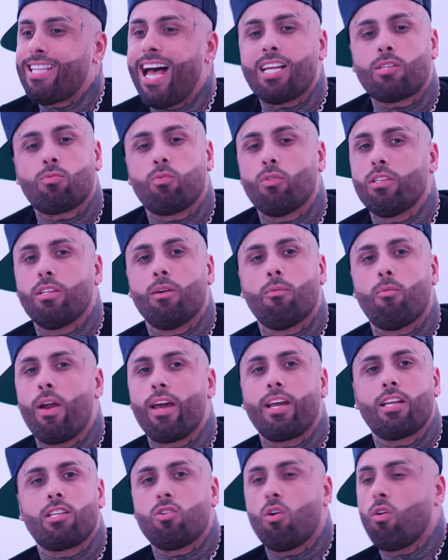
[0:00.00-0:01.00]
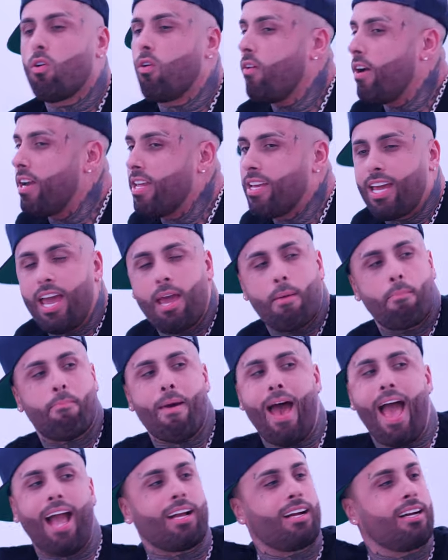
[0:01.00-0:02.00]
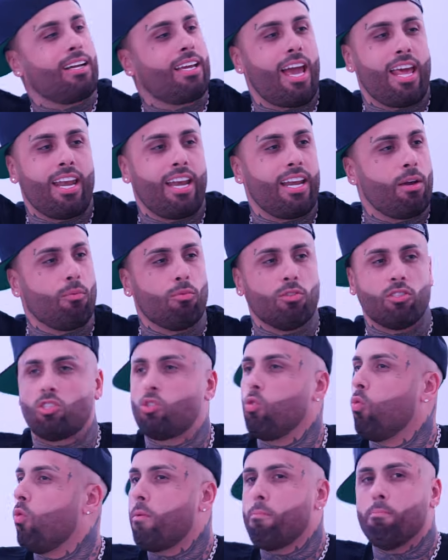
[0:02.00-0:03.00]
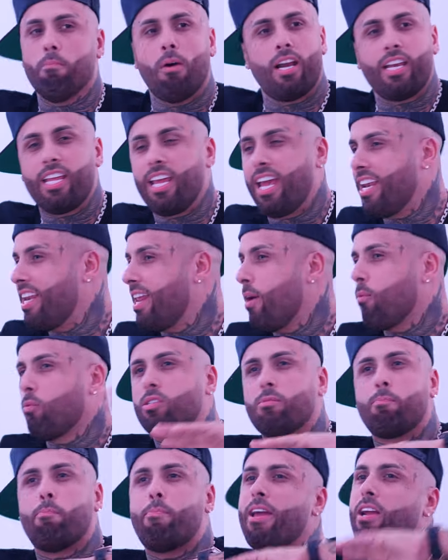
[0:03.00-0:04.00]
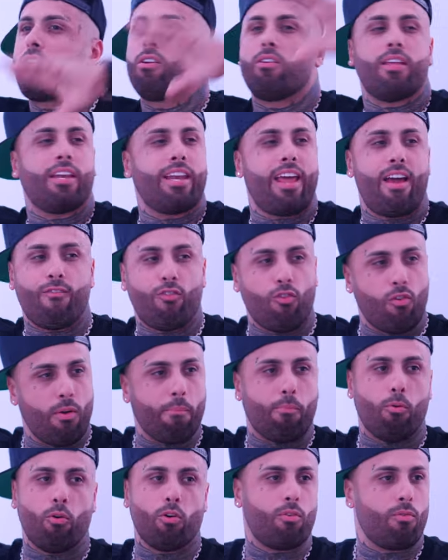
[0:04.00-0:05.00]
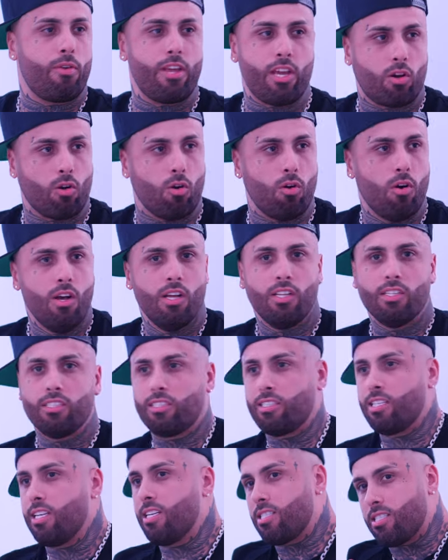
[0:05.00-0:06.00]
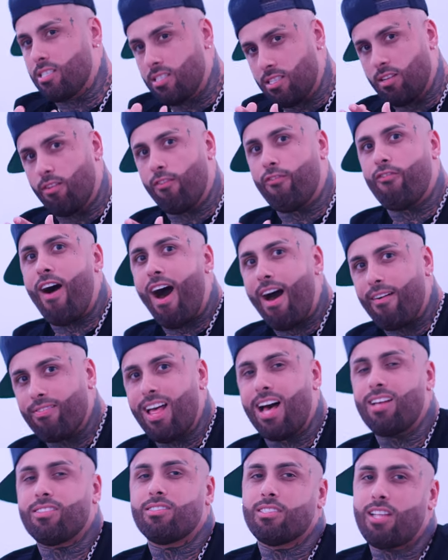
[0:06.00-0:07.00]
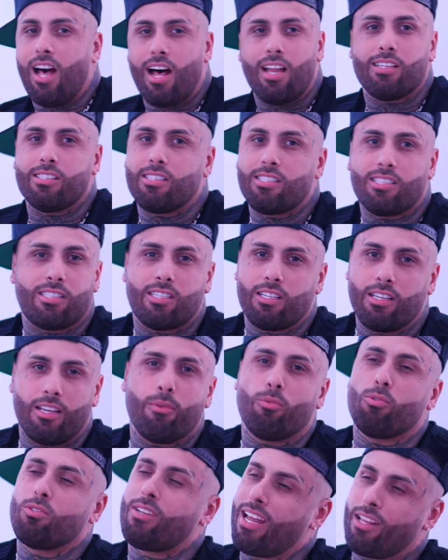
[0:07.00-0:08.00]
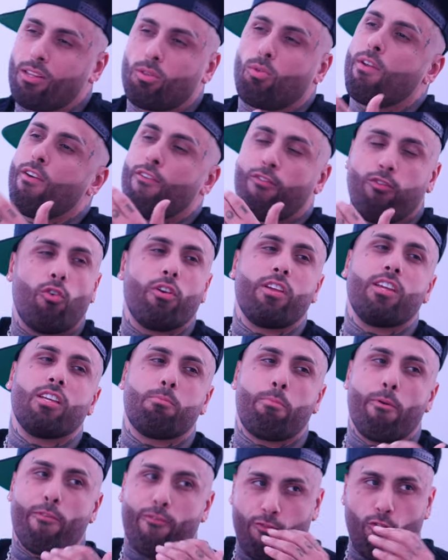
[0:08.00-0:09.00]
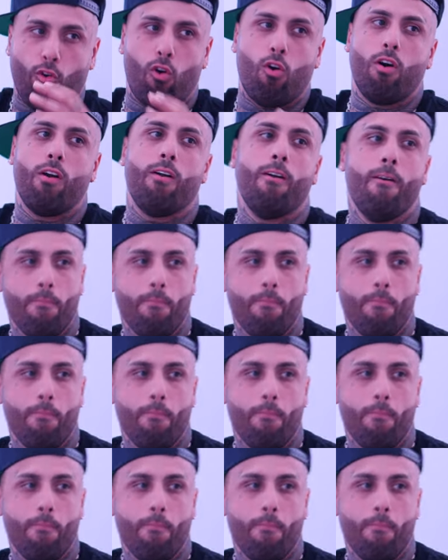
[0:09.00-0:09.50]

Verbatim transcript: that's when the reggaeton already came back again and it was okay. doing money and it was bigger than ever in Puerto Rico. This the five thousand dollars it was like three or four years before